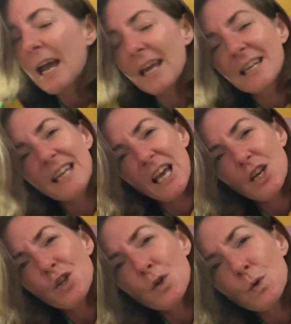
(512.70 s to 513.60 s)
And
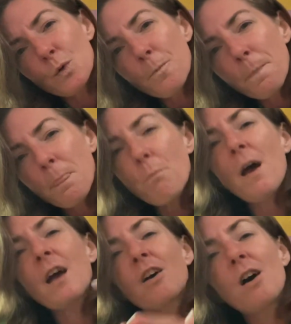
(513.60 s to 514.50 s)
can you
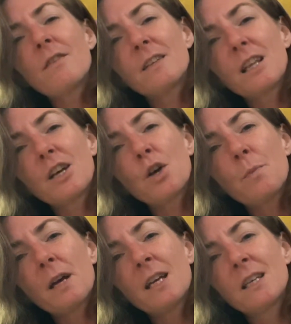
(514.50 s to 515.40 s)
back off a little
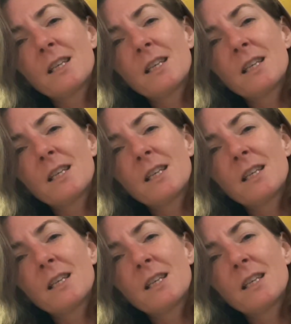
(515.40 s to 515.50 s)
bit?